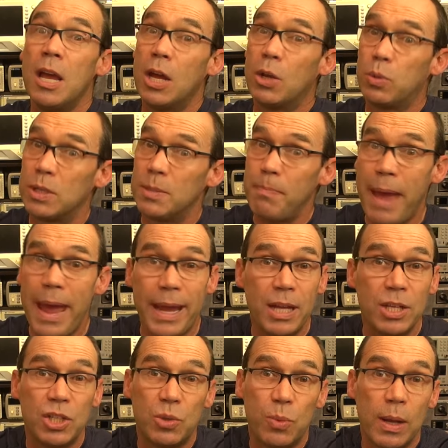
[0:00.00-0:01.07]
it was
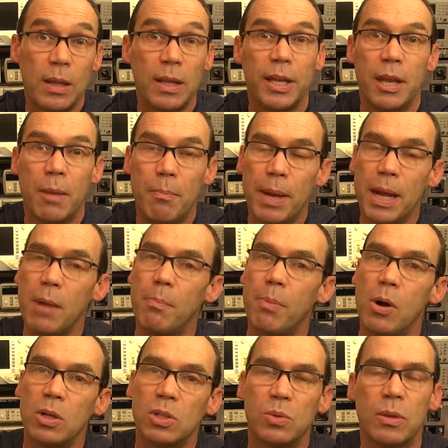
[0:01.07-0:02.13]
packaged well in a bigger
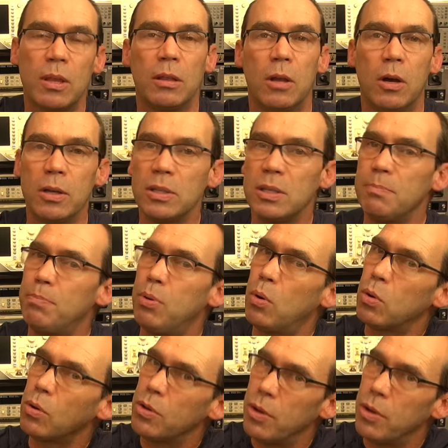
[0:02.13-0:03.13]
box with a lot of support,